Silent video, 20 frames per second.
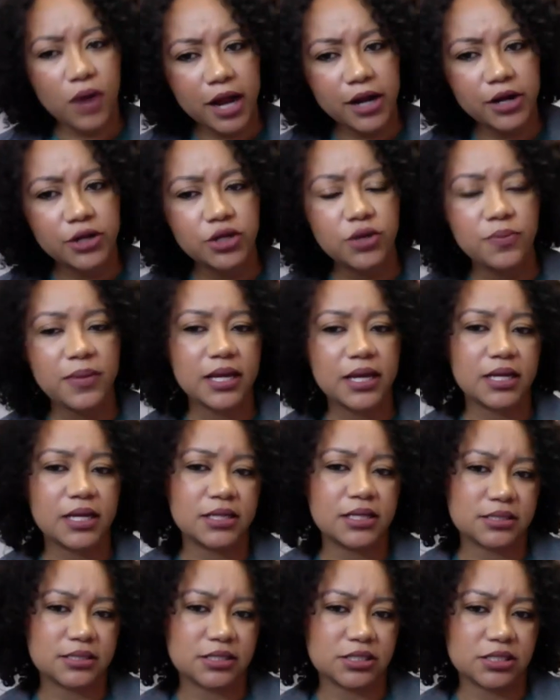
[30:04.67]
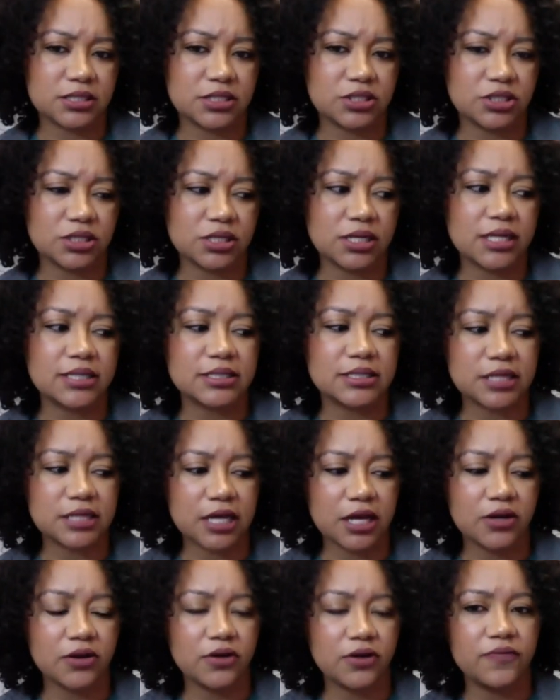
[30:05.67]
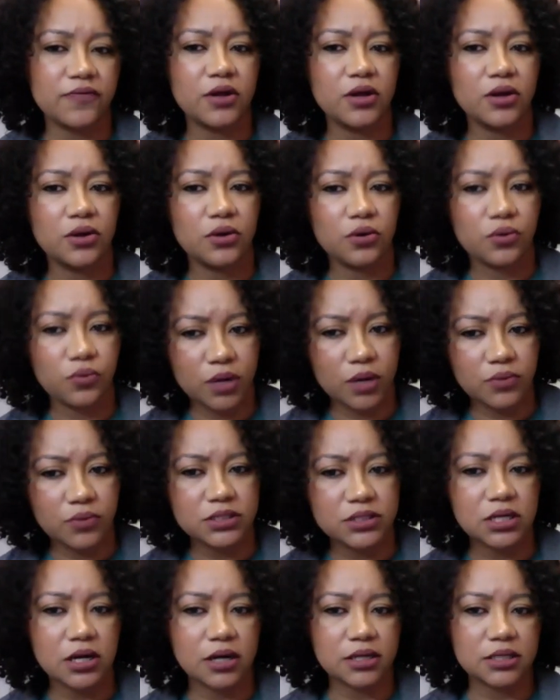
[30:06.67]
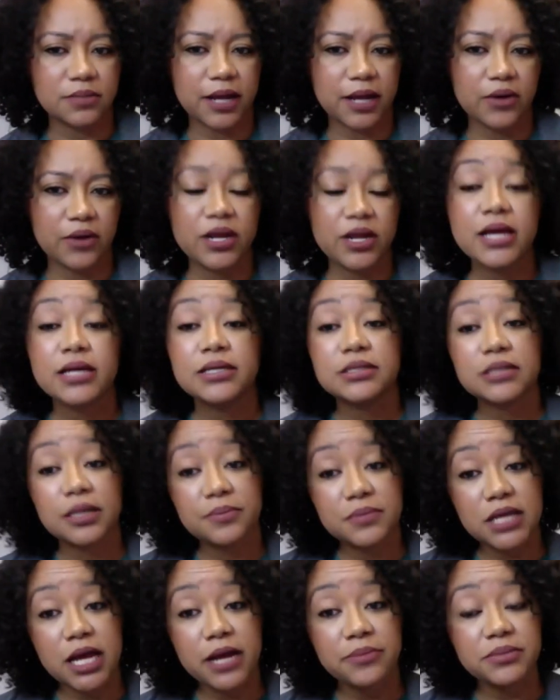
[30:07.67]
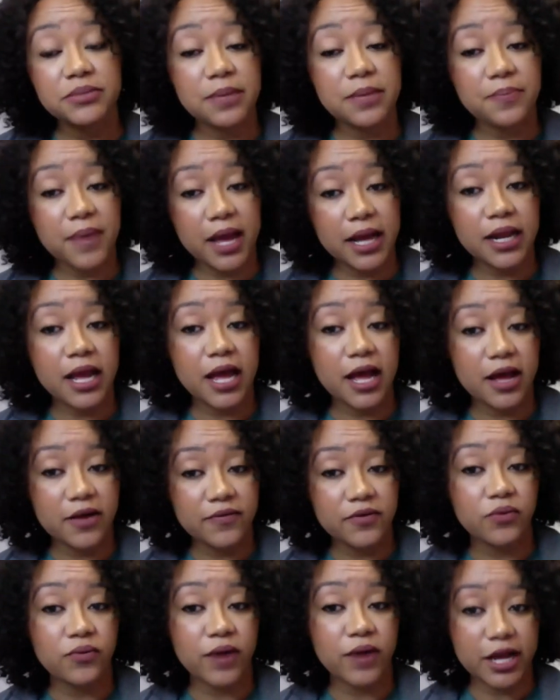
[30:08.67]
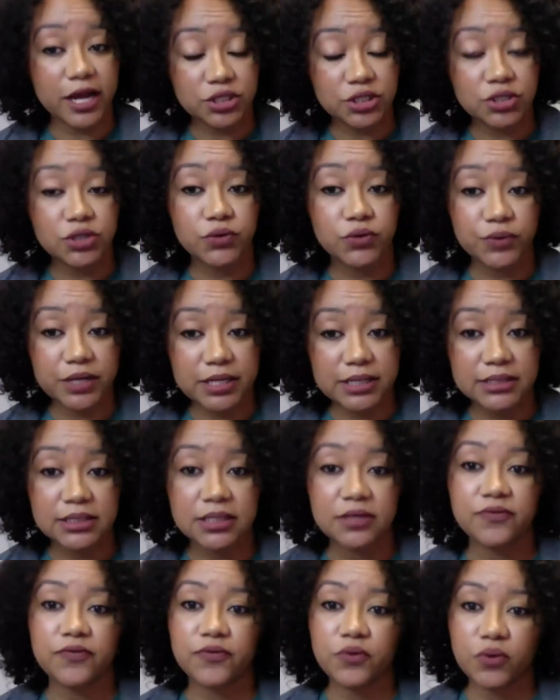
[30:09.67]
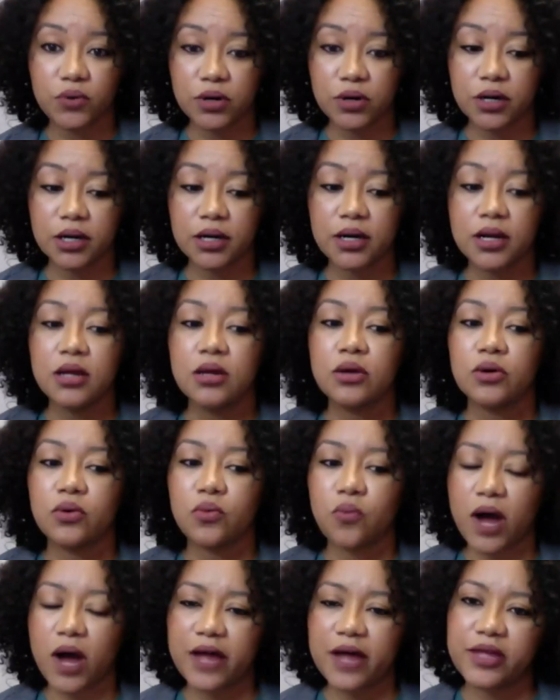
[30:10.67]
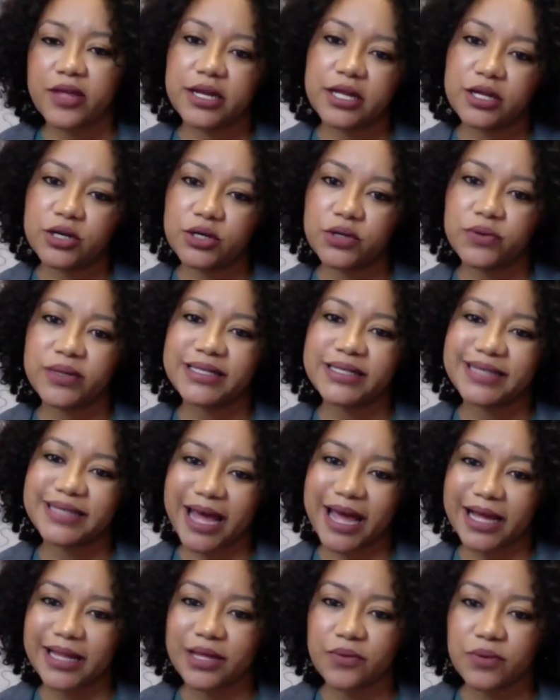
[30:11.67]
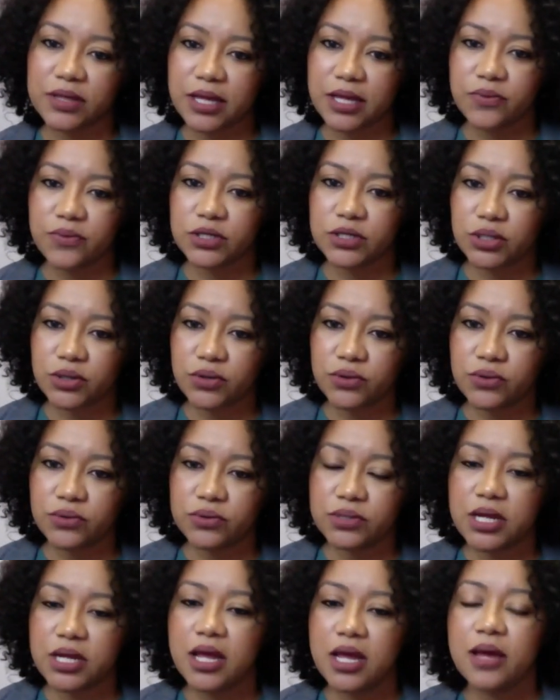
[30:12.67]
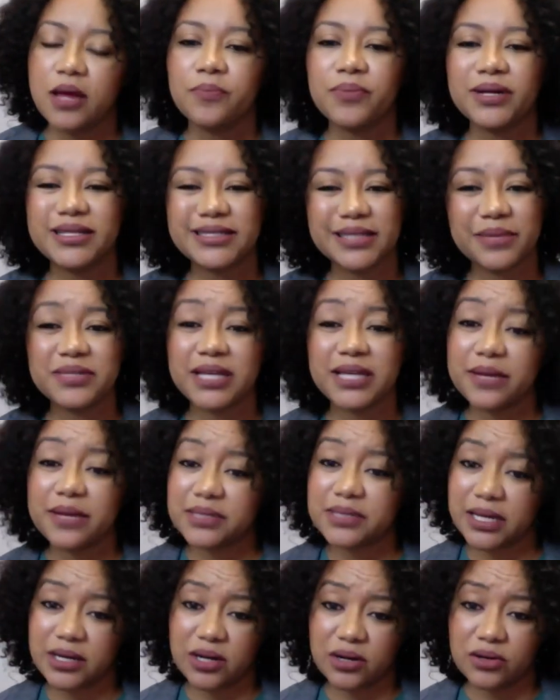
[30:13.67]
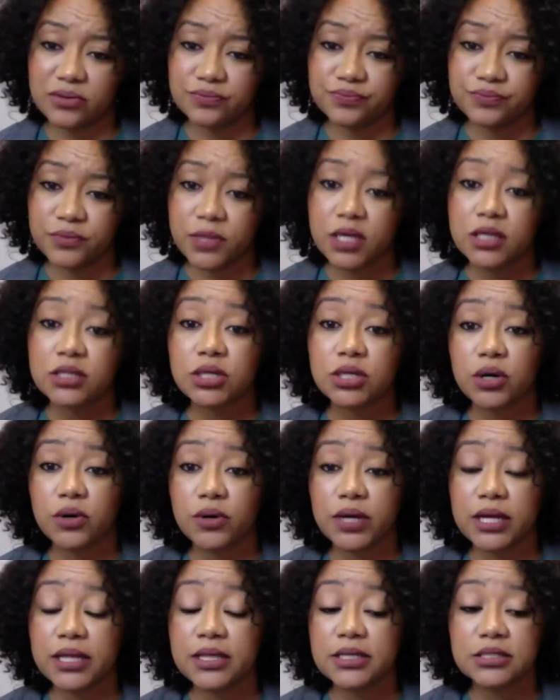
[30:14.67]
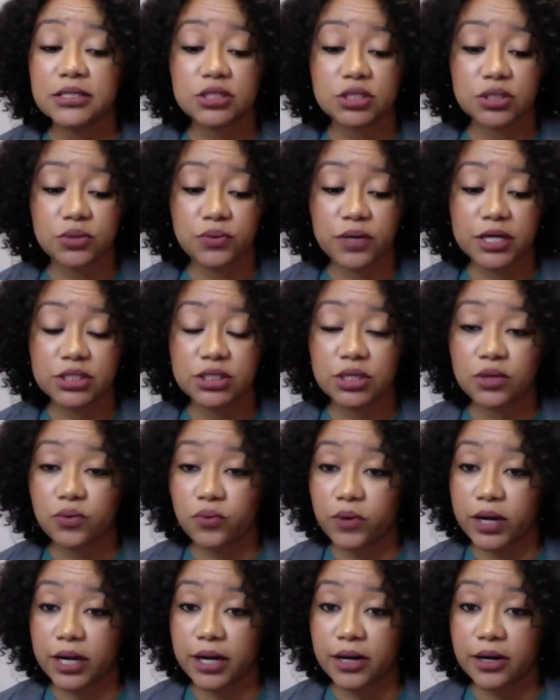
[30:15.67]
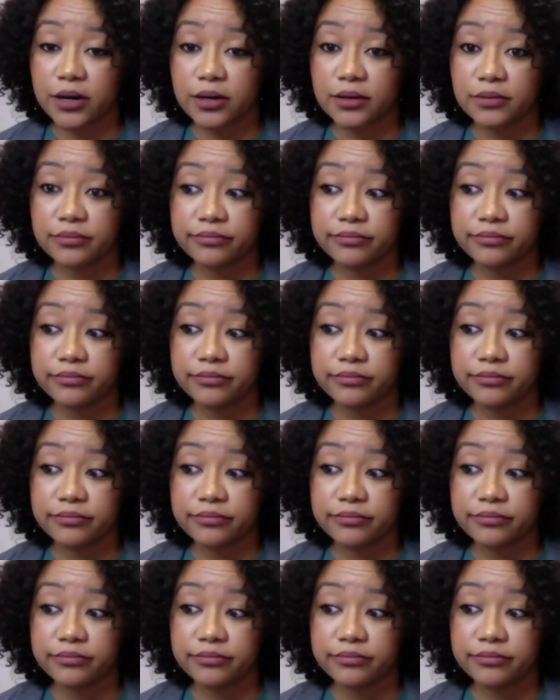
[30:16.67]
are you making this decision instead of what was talked about? Sometimes they might have a rational reason for why they didn't do exactly what they were told, but sometimes they don't. So in the situation where